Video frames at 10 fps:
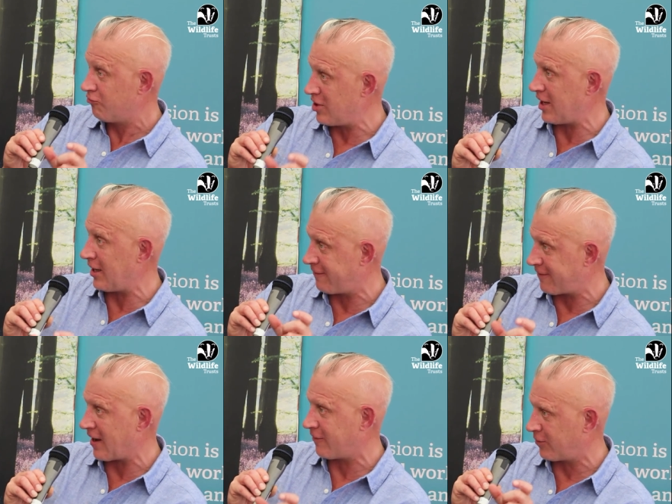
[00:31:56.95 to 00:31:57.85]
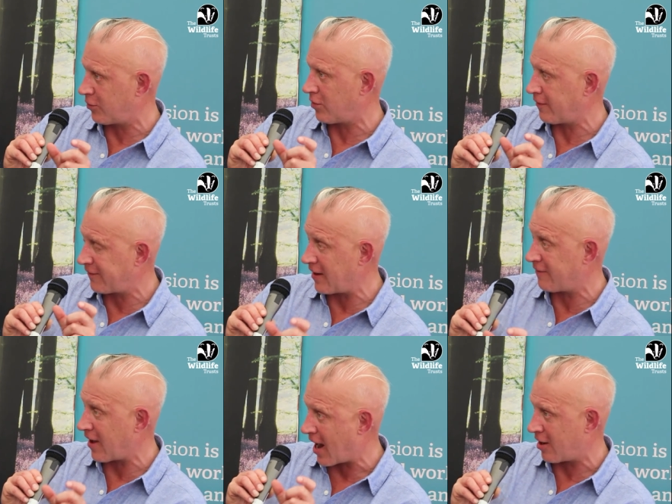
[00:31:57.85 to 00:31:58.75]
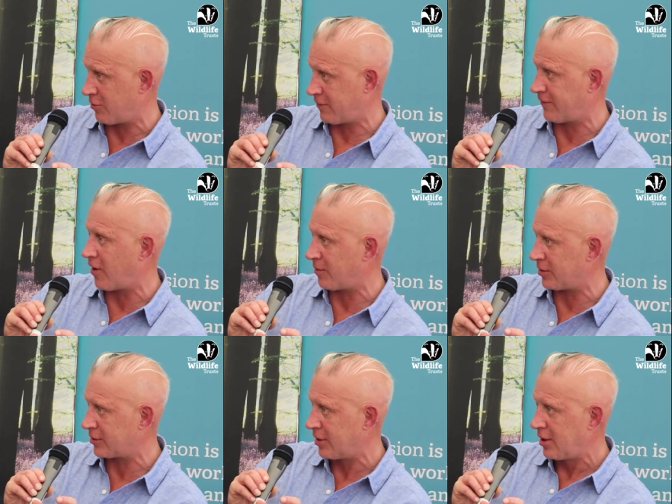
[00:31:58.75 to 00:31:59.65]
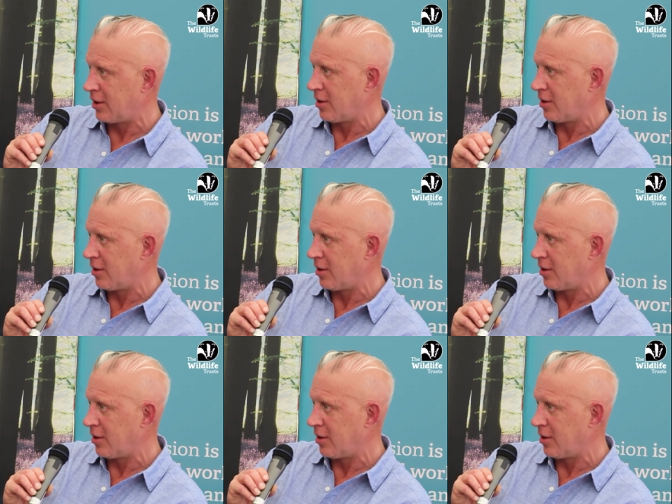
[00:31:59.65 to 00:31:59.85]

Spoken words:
really favour arable farmers,